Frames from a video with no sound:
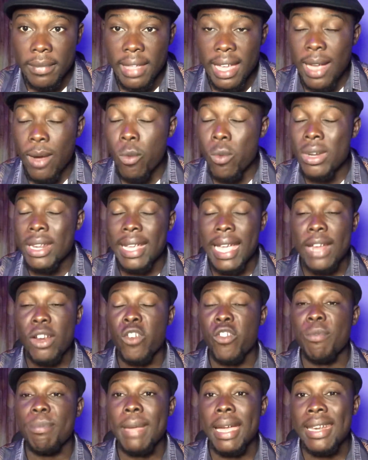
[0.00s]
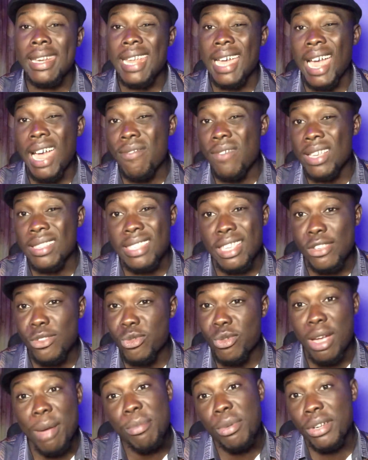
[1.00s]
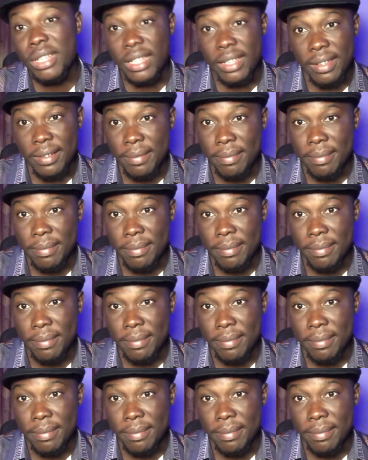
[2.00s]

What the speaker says: and with the kind of men that have access to her body.